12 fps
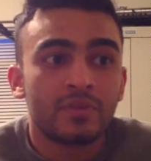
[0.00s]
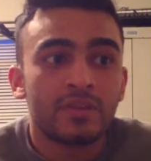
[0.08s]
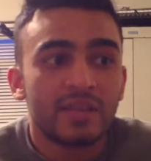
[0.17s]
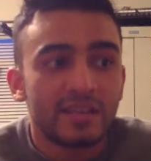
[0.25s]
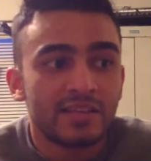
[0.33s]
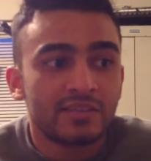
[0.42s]

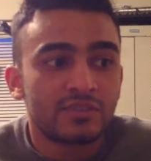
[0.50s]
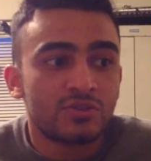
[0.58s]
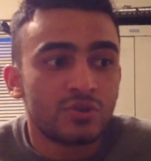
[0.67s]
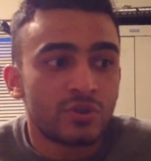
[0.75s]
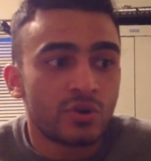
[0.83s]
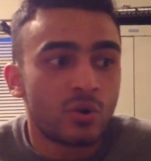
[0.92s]
Getting
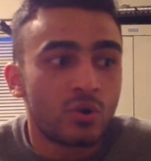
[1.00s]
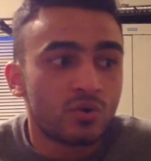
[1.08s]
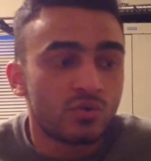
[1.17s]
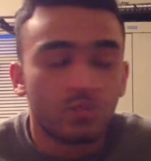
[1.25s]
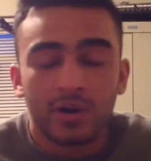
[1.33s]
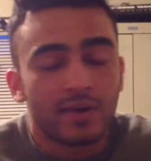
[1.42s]
to your
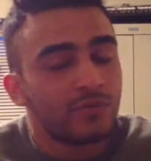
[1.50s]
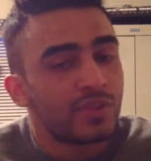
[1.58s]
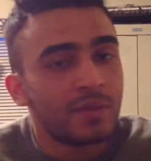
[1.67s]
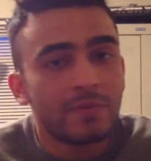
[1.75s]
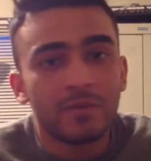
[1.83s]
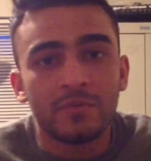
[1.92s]
goals, whatever
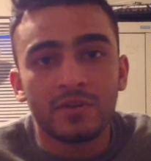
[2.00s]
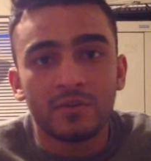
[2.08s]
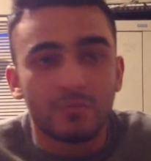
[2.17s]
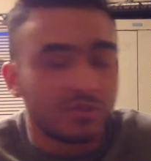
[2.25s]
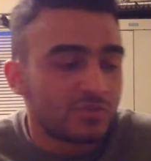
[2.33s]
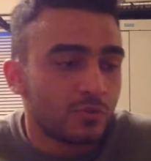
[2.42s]
they may be,
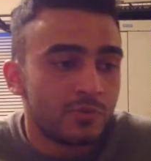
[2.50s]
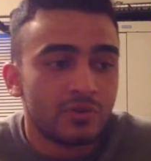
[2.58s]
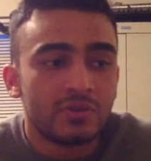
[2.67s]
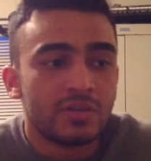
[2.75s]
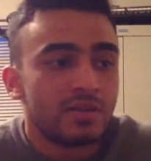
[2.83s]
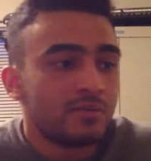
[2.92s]
muscle
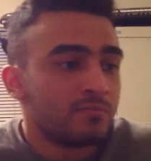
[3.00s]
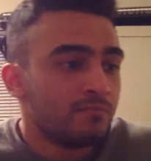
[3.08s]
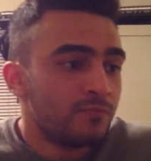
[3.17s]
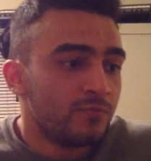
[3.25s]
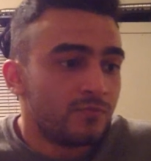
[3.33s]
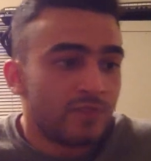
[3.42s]
building,
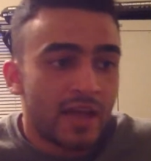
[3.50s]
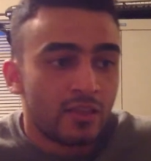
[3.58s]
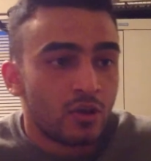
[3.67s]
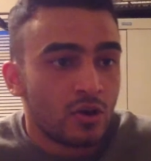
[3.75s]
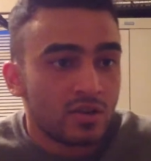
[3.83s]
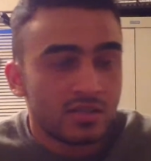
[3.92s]
fat
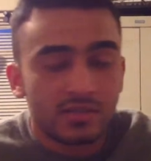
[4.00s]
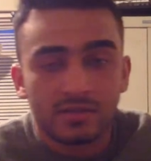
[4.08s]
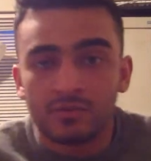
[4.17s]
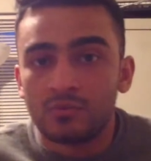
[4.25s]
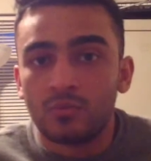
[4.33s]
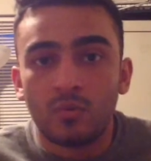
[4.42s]

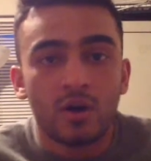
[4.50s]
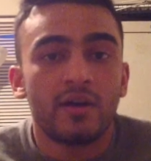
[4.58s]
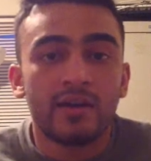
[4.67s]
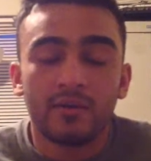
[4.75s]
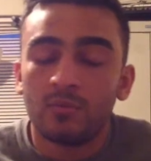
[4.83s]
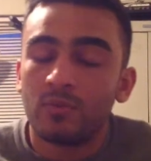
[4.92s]
loss,
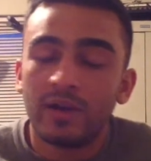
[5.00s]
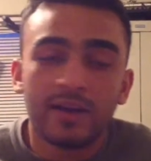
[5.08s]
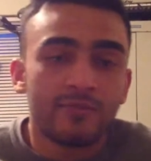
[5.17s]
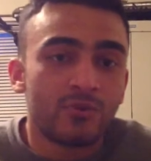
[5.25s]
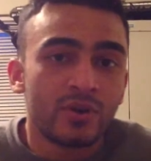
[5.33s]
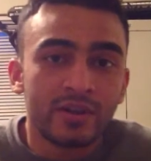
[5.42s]

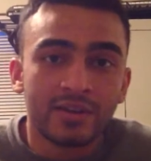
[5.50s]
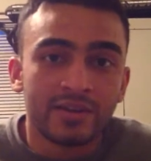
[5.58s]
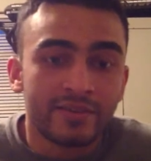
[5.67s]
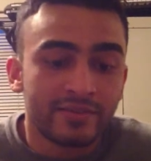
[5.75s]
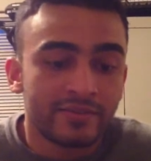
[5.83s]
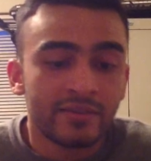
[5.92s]
whatever it
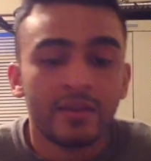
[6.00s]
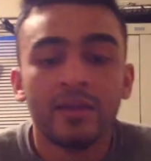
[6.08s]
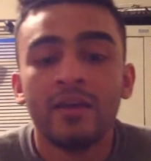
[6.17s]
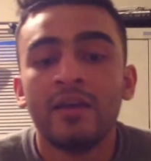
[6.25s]
is,